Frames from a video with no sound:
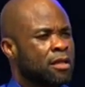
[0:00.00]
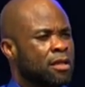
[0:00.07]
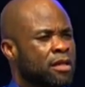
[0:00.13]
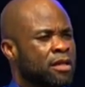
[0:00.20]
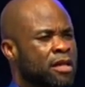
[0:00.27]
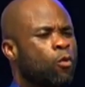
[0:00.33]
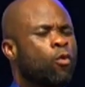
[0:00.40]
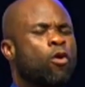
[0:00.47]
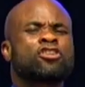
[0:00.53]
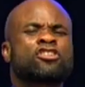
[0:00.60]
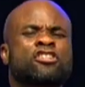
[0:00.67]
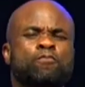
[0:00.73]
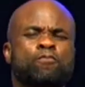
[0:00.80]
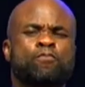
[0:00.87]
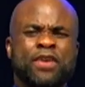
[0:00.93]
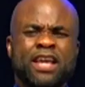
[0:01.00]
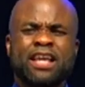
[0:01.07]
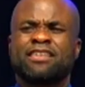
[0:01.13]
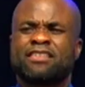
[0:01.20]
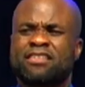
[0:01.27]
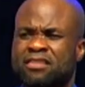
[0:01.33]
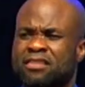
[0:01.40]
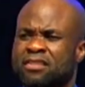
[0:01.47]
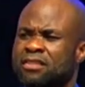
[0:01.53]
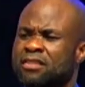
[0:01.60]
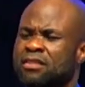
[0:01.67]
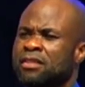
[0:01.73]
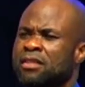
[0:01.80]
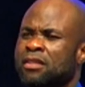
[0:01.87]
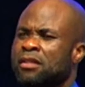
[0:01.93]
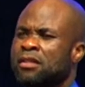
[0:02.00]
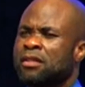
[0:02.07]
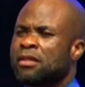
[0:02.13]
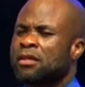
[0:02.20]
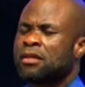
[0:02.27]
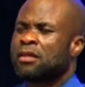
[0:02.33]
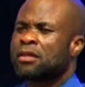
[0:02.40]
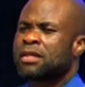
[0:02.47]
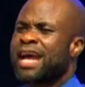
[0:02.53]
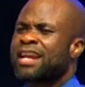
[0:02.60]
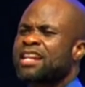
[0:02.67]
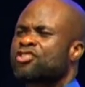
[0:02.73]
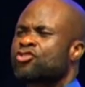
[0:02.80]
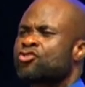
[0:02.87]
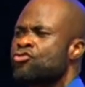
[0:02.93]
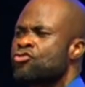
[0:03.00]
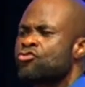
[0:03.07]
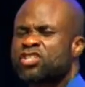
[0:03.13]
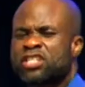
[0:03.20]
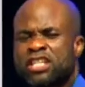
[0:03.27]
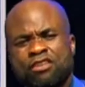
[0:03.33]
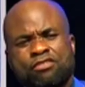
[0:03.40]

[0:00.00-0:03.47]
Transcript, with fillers: The word peace that is used in